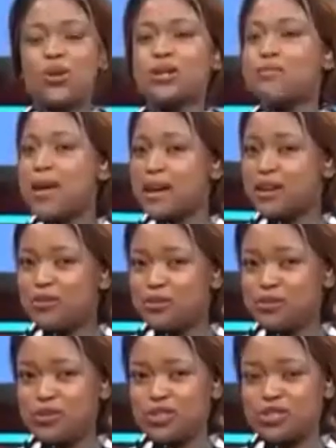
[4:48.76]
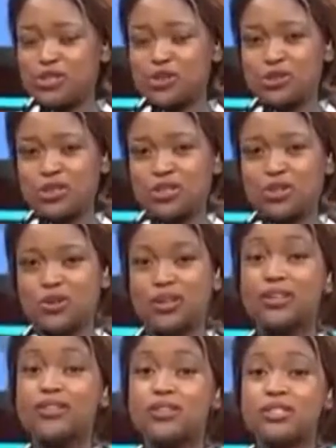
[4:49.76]
Welcome back. If you've just tuned in, you're
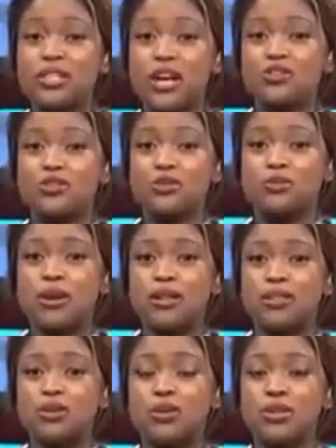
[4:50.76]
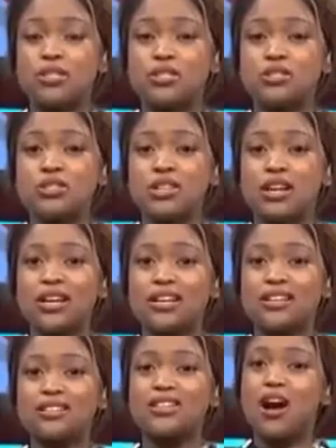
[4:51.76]
in the chat room. And the question
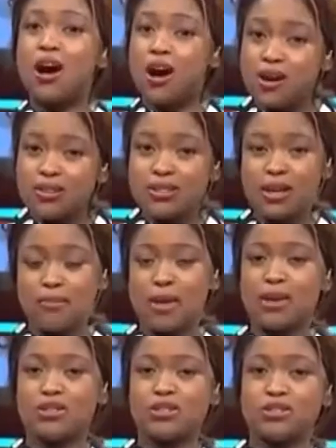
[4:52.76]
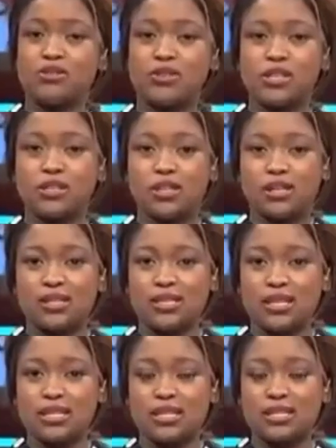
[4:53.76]
today is, are some ages of legal
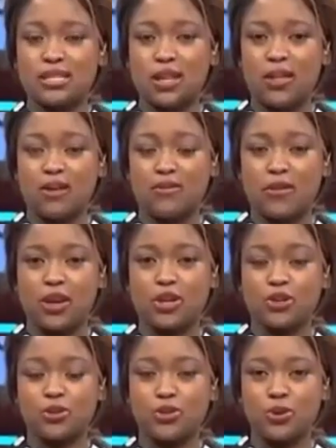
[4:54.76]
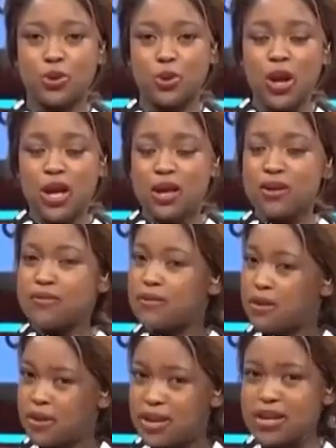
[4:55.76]
consent in South Africa too low?
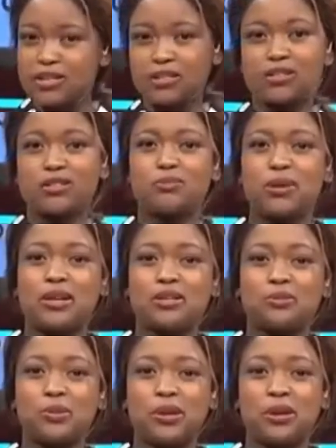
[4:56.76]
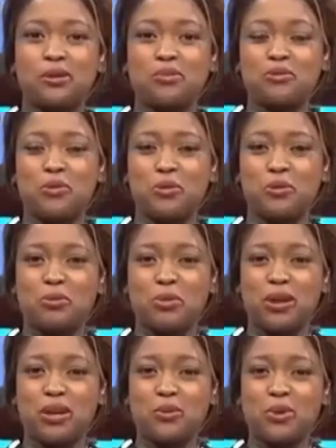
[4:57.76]
Very heated debate before the
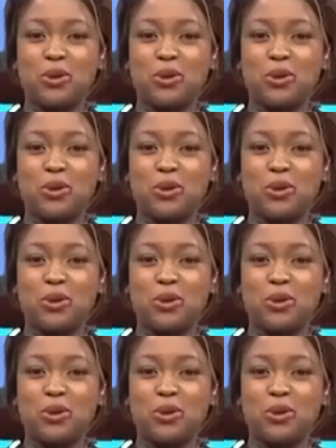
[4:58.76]
break.